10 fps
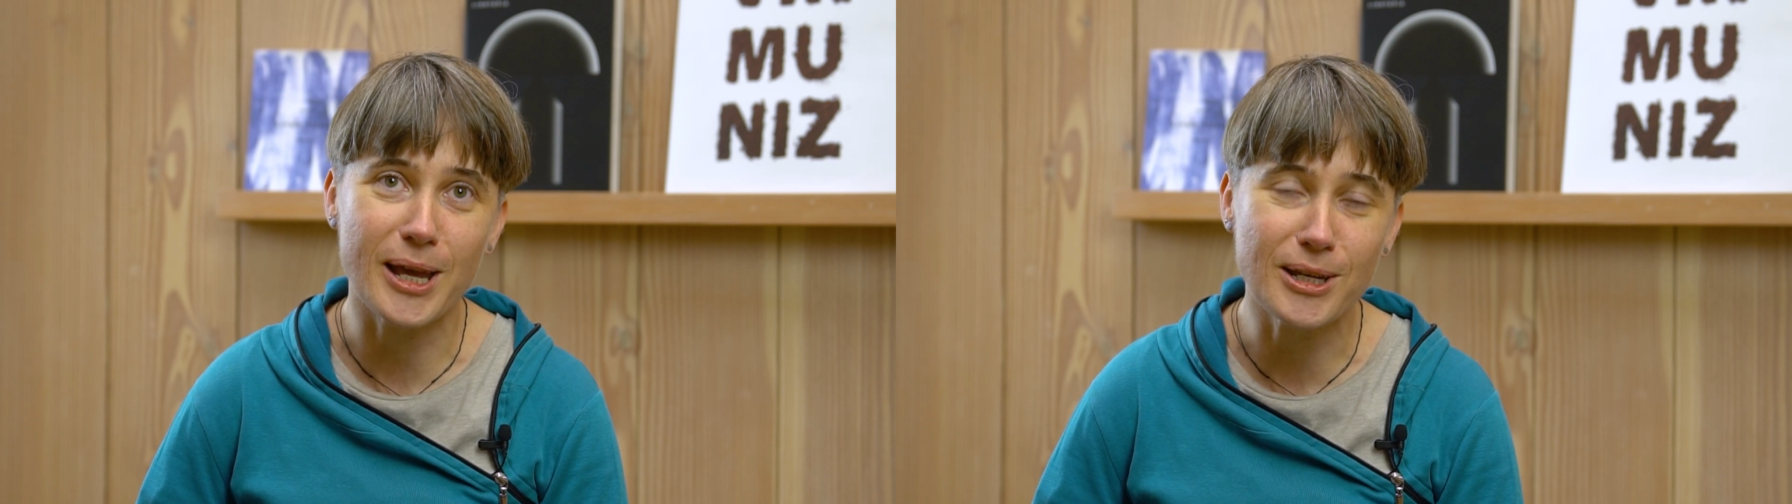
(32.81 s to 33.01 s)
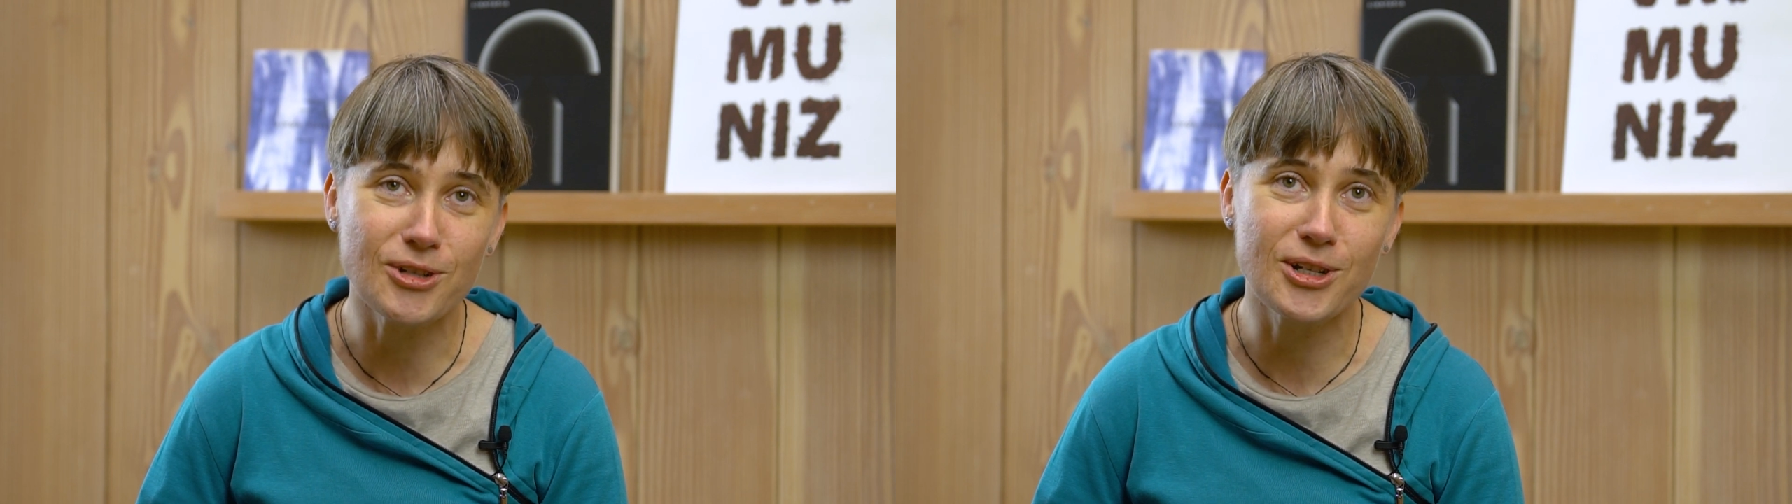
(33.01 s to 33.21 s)

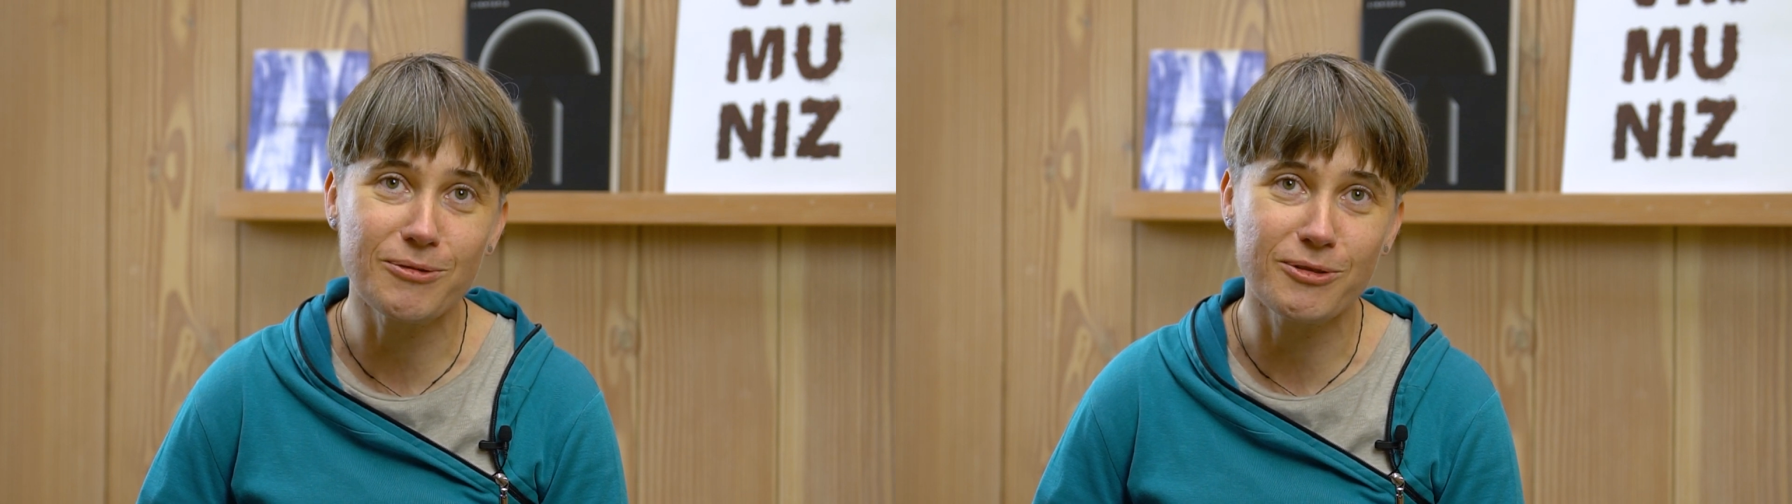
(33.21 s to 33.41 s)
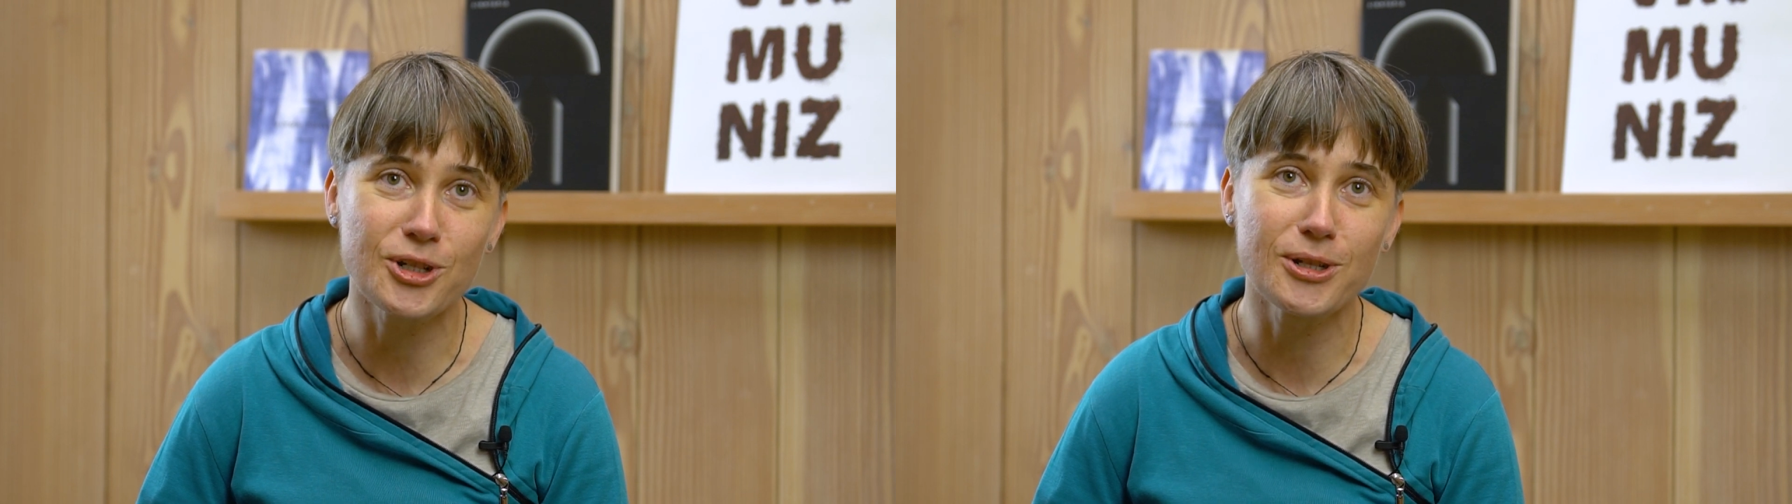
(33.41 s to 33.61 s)
energy
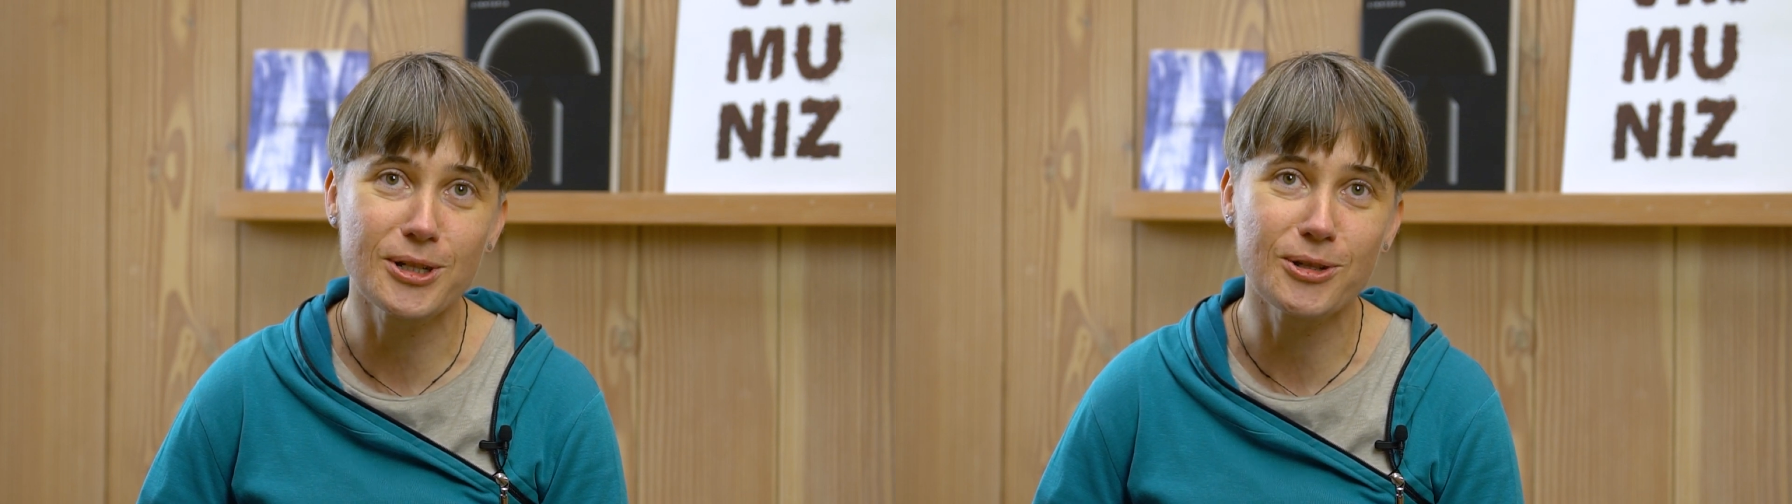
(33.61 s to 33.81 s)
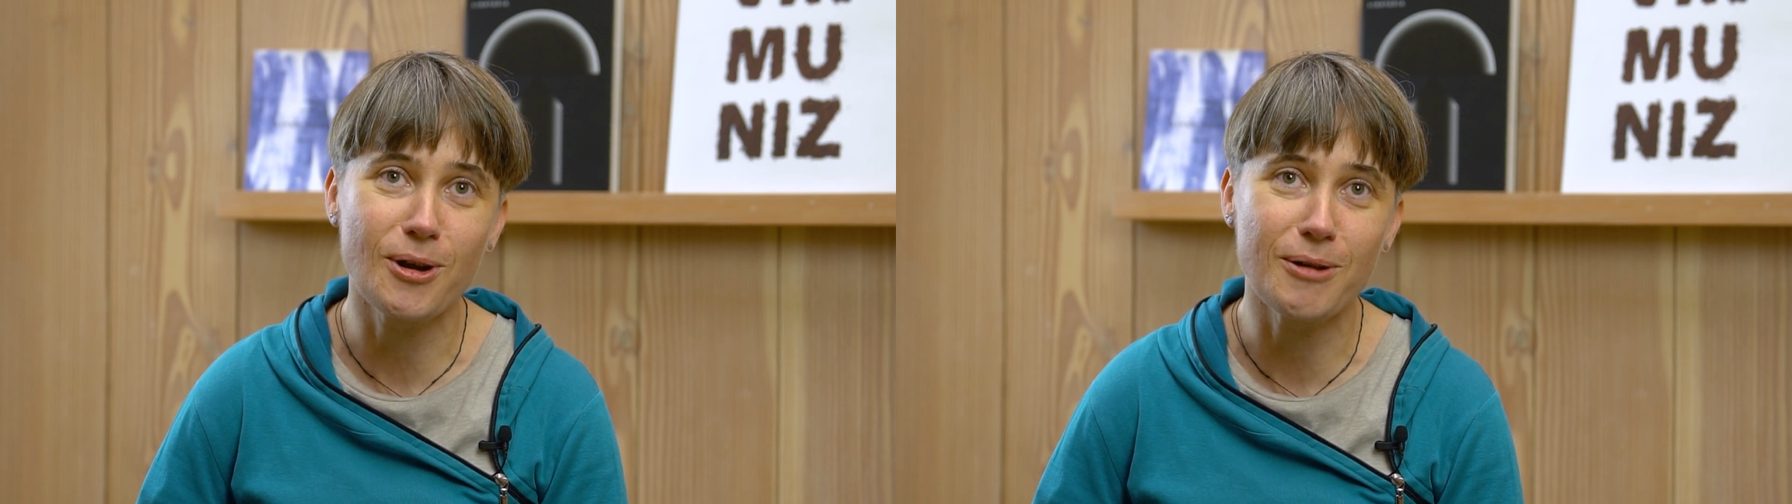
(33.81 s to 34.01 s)

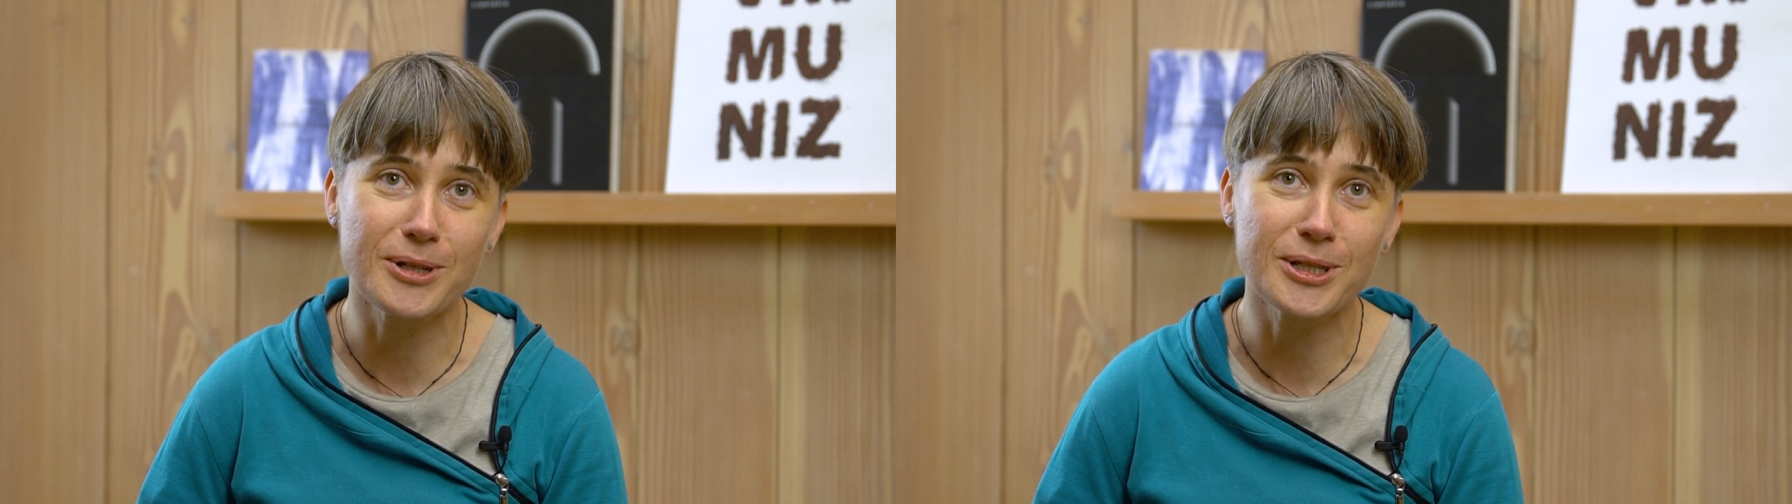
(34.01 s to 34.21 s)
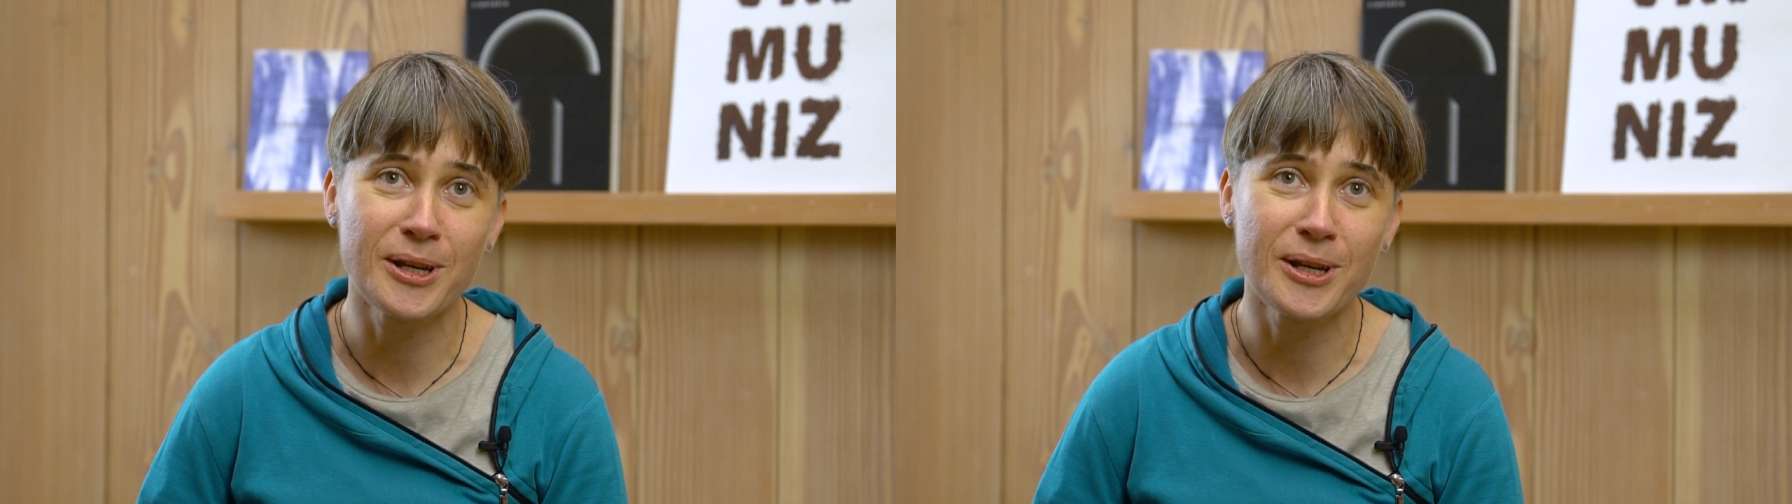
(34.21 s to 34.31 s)
efficiency service,